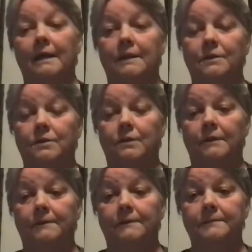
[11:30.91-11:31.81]

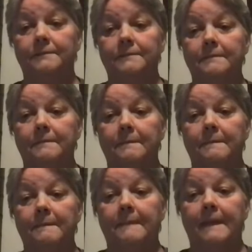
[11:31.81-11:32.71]
control.
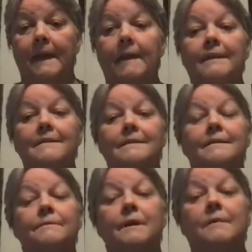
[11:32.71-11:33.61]
And then
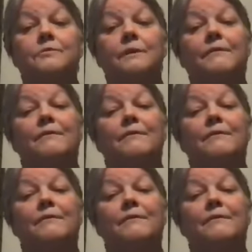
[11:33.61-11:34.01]
sometimes we